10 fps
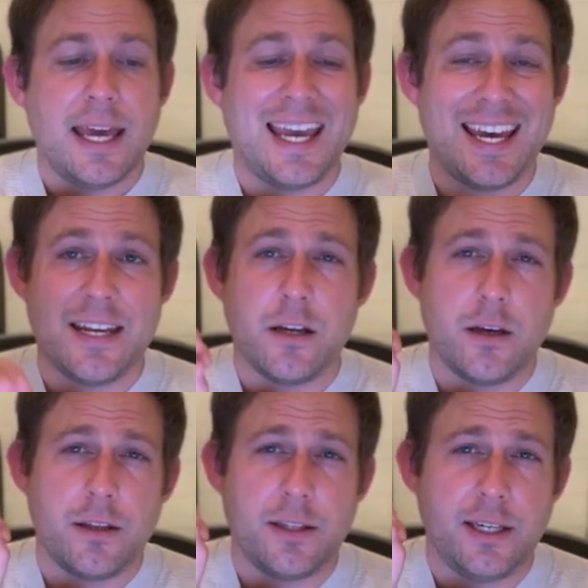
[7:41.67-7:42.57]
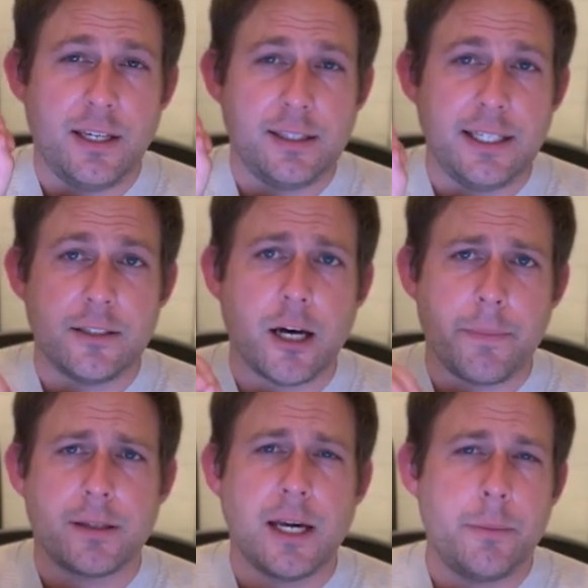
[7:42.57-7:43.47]
And the Leet
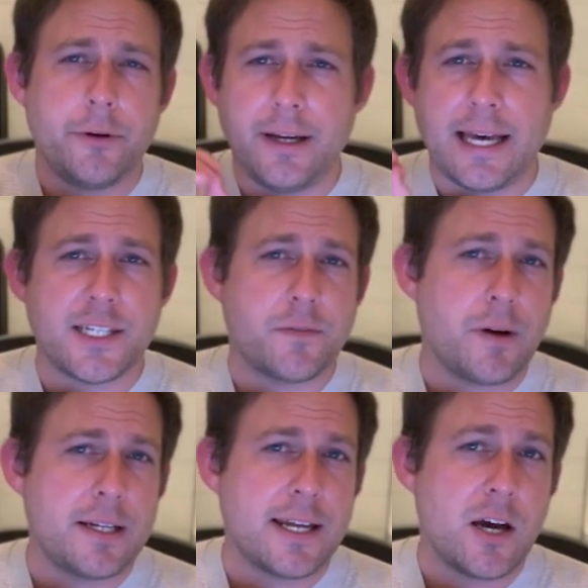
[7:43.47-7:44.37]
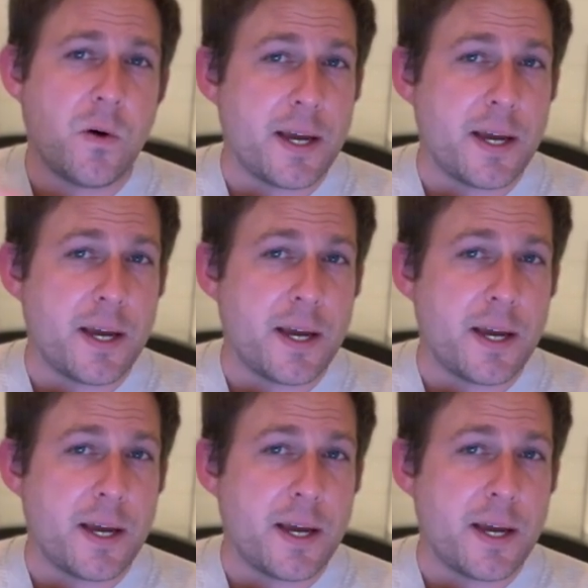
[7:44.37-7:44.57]
topic library, as of right now,